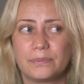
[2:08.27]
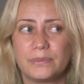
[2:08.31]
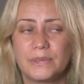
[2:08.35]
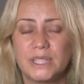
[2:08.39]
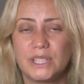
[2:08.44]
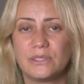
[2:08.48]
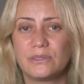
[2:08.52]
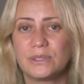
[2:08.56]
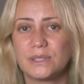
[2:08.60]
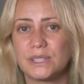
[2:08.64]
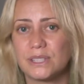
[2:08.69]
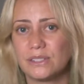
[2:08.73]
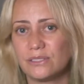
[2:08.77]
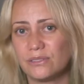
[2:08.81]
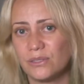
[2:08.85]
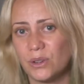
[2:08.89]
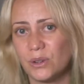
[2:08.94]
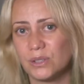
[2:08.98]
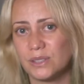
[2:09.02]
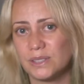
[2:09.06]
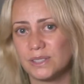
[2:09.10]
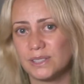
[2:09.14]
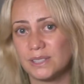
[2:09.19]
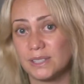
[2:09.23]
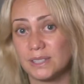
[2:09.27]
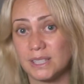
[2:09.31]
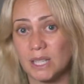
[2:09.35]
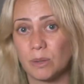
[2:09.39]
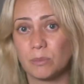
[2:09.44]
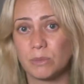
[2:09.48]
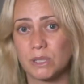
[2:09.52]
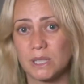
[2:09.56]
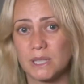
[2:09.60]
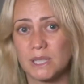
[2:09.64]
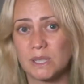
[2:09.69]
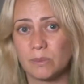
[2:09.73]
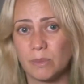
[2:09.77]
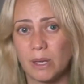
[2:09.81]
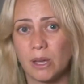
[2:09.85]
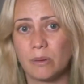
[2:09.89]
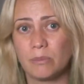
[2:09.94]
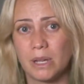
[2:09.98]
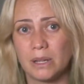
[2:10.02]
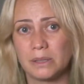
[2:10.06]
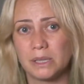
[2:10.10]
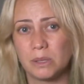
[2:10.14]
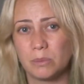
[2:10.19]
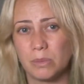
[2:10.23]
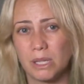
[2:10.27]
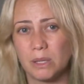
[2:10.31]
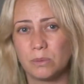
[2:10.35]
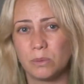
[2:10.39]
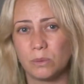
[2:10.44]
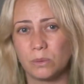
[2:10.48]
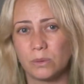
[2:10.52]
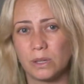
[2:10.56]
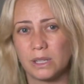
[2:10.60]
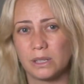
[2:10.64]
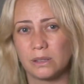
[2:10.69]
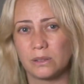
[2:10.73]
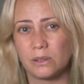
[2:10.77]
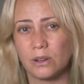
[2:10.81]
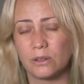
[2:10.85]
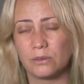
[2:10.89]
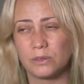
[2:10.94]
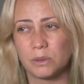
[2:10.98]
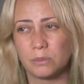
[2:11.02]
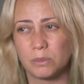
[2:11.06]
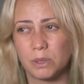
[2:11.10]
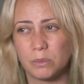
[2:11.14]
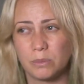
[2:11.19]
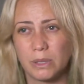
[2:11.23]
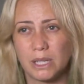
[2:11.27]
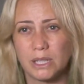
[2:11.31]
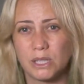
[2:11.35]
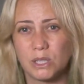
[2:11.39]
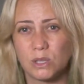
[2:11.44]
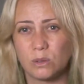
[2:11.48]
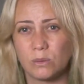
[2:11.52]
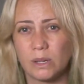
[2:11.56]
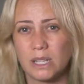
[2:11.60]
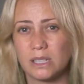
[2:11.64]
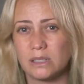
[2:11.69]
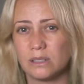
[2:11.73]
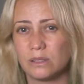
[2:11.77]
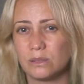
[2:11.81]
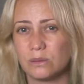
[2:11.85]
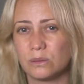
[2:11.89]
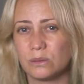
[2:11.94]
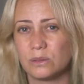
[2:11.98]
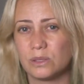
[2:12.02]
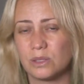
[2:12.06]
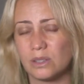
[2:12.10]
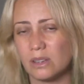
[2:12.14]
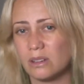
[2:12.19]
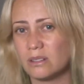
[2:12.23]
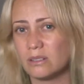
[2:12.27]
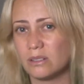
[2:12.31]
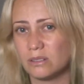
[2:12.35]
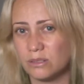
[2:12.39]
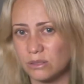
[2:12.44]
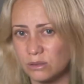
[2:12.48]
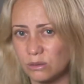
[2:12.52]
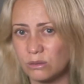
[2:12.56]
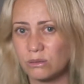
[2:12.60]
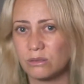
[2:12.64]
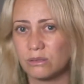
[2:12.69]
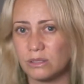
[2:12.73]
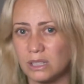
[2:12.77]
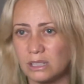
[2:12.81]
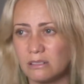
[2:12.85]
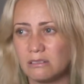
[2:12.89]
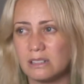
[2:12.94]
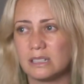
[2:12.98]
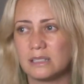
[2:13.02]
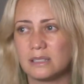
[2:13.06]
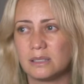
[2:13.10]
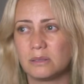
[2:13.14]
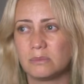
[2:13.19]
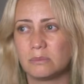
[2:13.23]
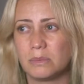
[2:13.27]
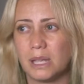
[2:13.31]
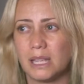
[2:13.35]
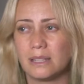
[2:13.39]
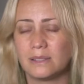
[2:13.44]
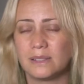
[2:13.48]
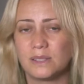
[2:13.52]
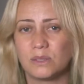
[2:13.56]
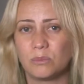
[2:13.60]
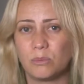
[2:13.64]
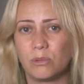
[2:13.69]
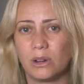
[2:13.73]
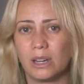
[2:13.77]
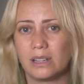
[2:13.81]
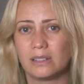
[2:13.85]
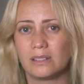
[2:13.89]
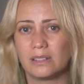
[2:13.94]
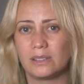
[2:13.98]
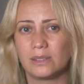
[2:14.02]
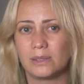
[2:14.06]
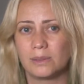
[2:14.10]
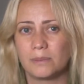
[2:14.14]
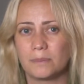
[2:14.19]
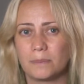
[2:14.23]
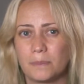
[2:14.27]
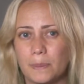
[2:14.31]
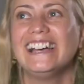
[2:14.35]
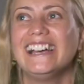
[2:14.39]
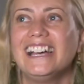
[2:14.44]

deficit-focused assumptions about Māori people that are often perpetuated through psychological theories and patterns of practice.